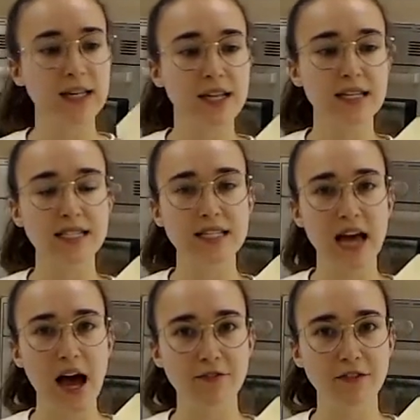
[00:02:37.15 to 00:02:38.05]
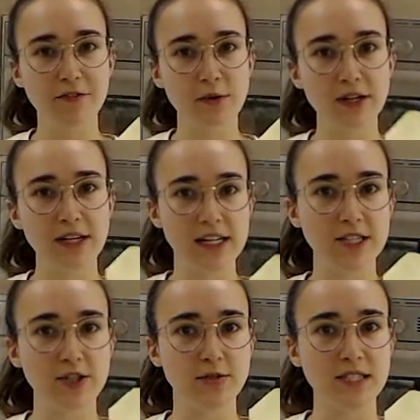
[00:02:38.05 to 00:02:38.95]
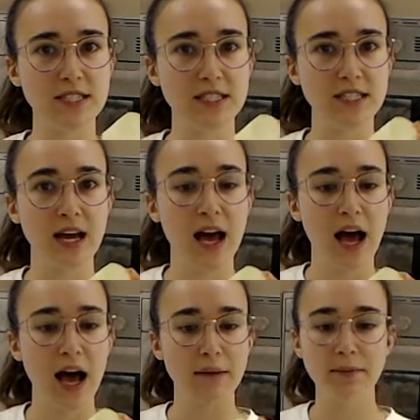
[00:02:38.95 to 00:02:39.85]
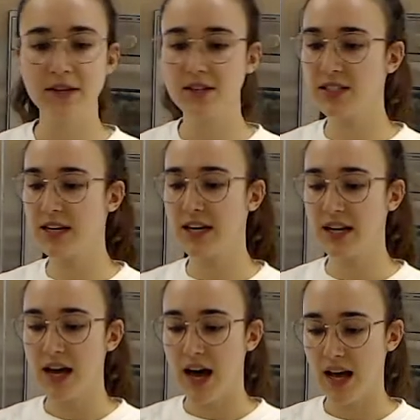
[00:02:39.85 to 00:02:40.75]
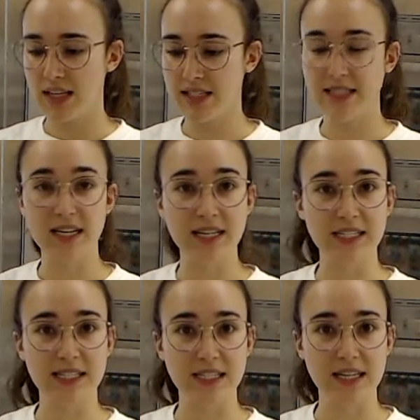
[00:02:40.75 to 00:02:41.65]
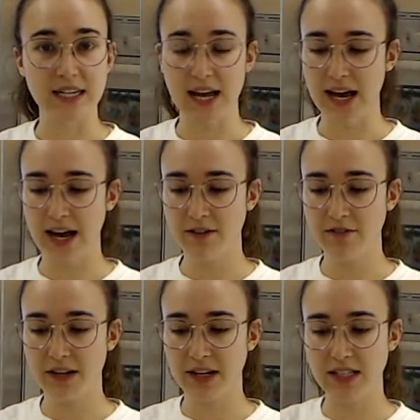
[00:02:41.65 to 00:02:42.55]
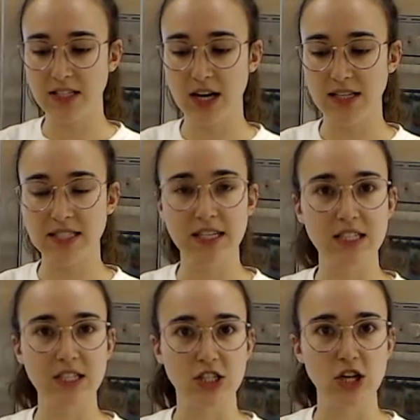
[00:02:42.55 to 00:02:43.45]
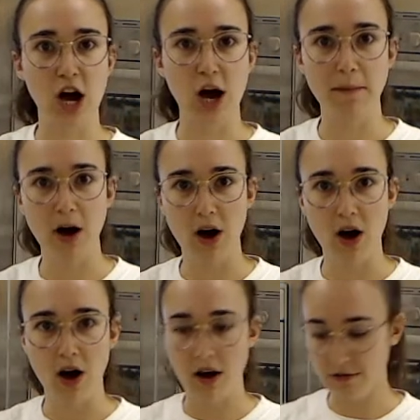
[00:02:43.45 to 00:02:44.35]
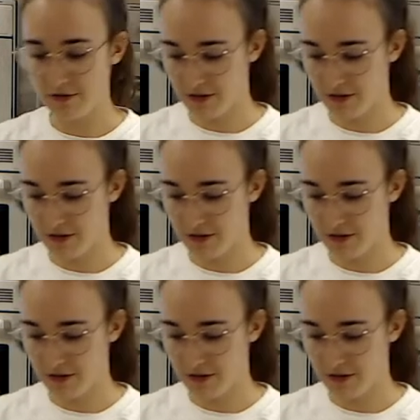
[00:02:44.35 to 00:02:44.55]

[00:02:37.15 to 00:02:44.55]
This is half of one. As you see, I peeled it, I sliced it in half, and I sliced the top off.